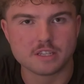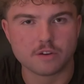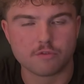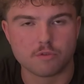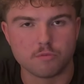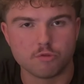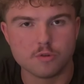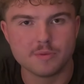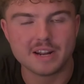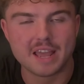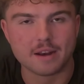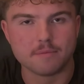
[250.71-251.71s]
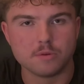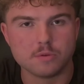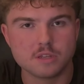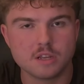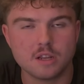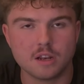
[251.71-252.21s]
from ruminant
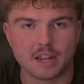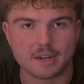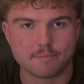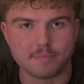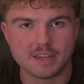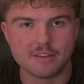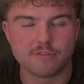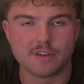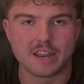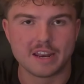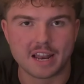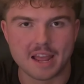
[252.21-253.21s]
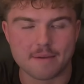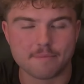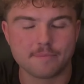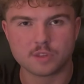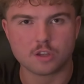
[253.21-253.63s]
animals like beef and lamb,